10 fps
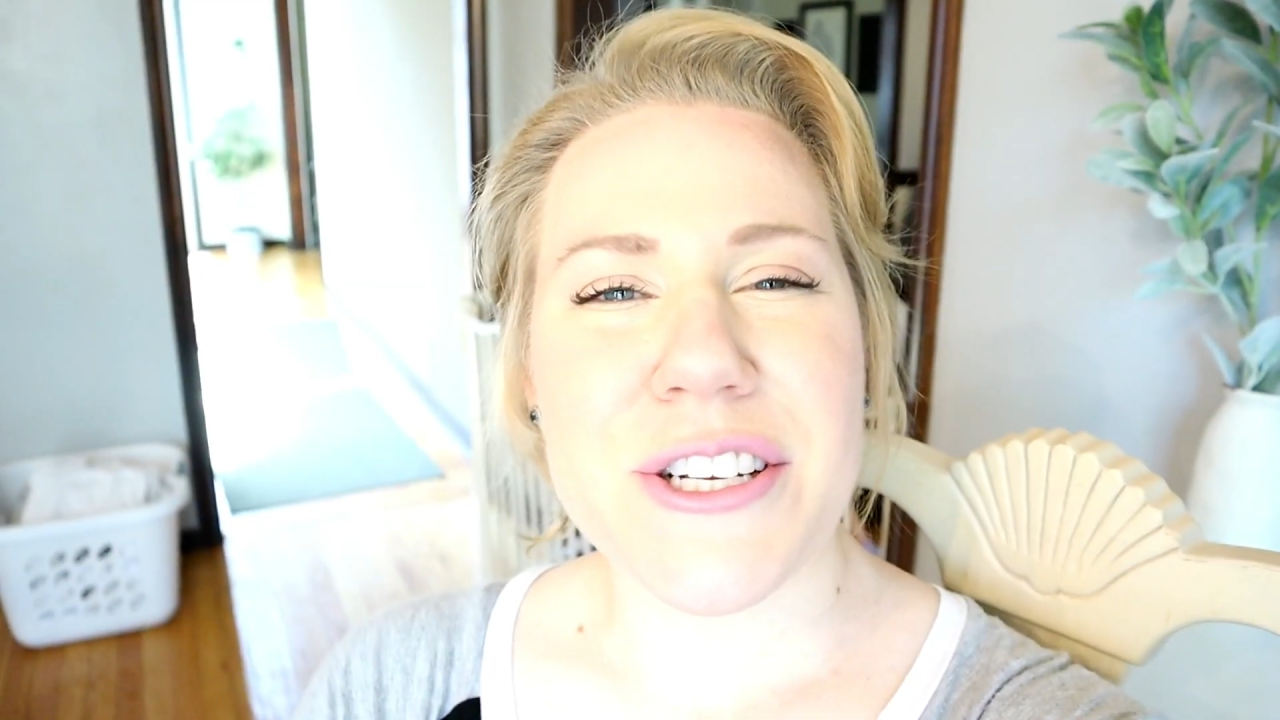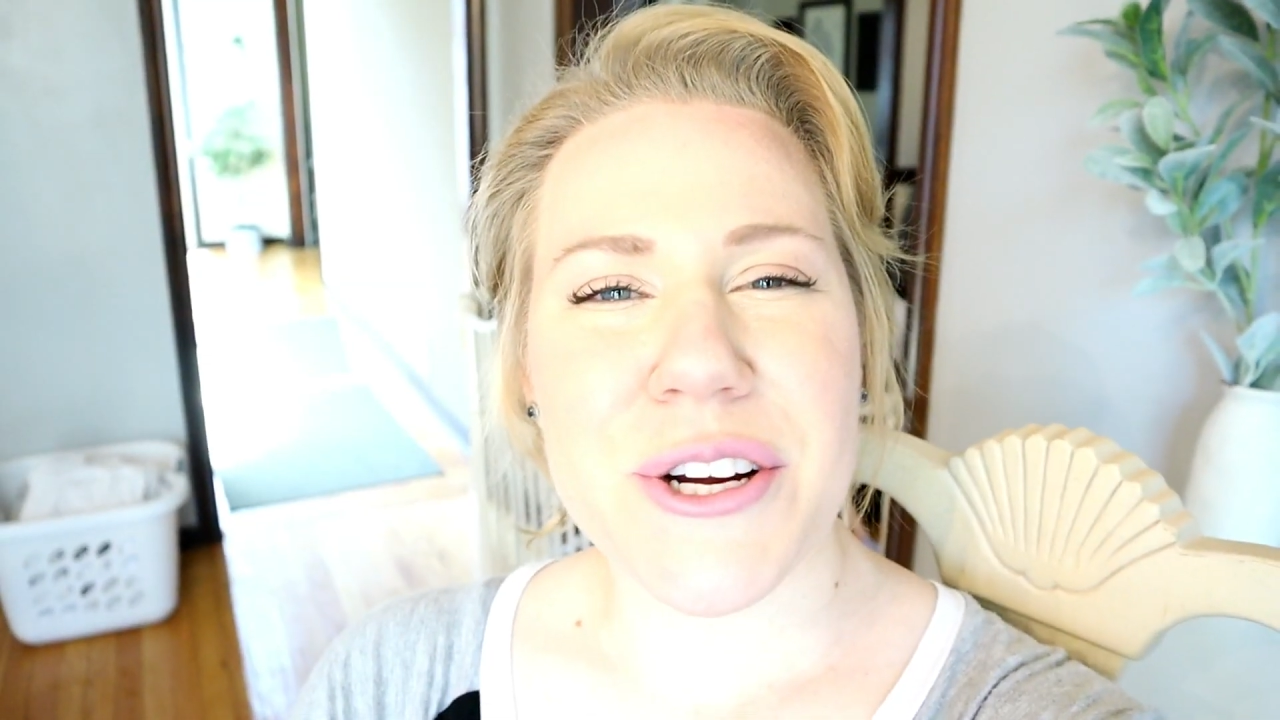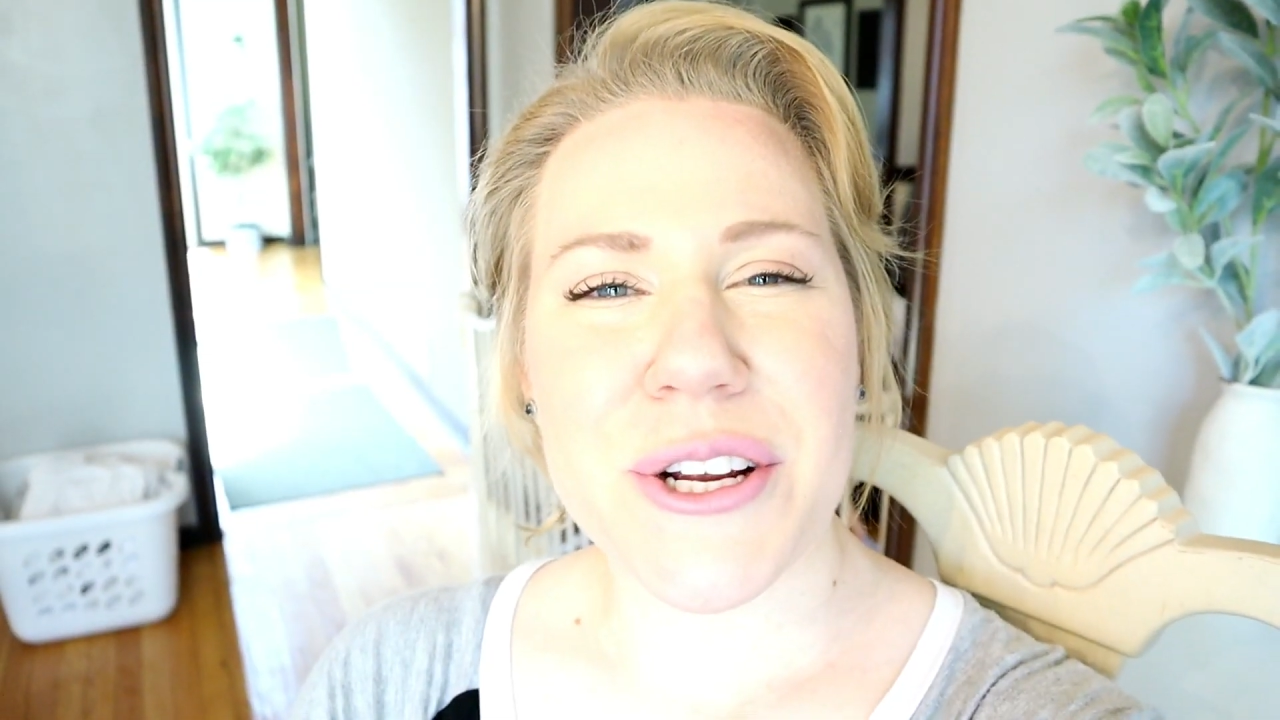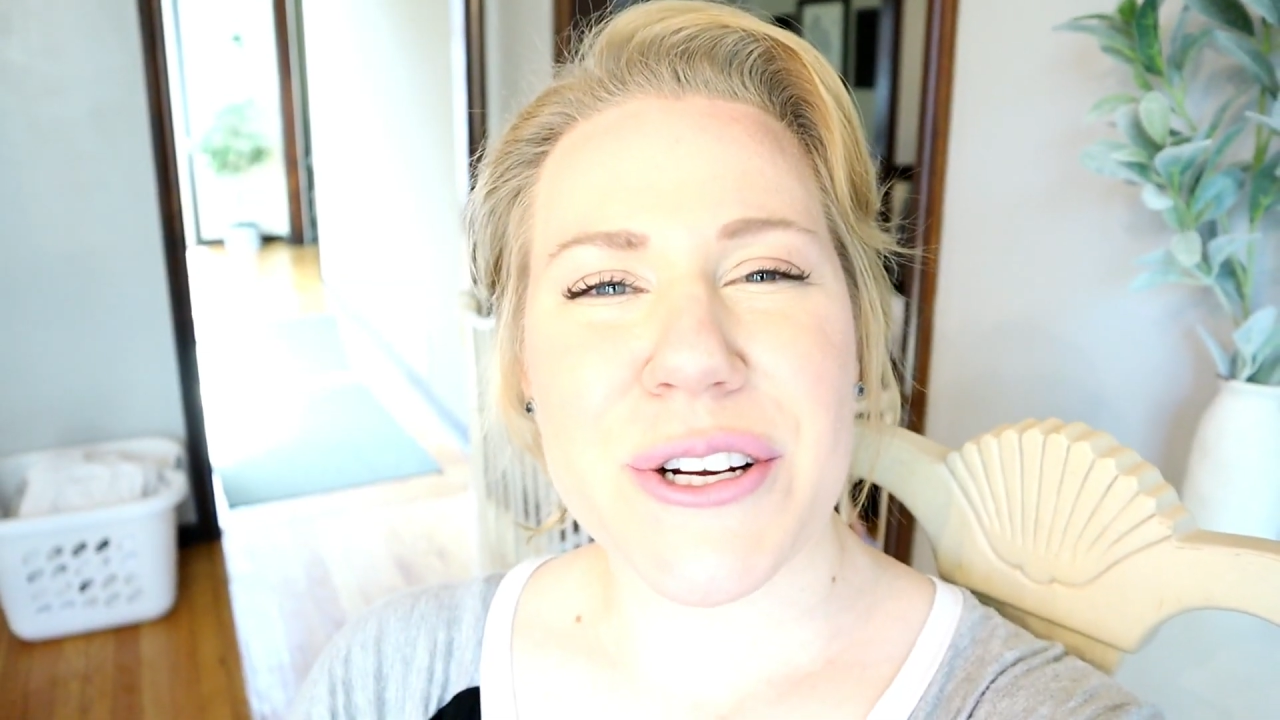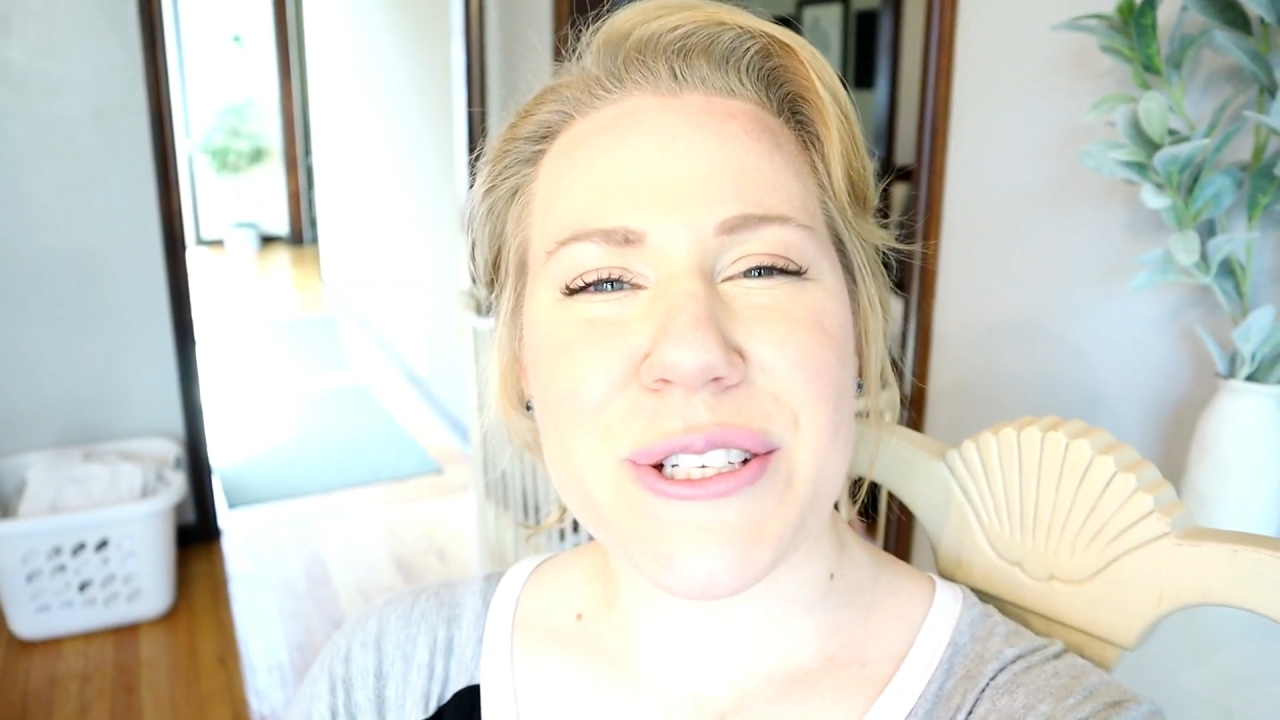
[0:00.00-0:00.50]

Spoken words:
sure you're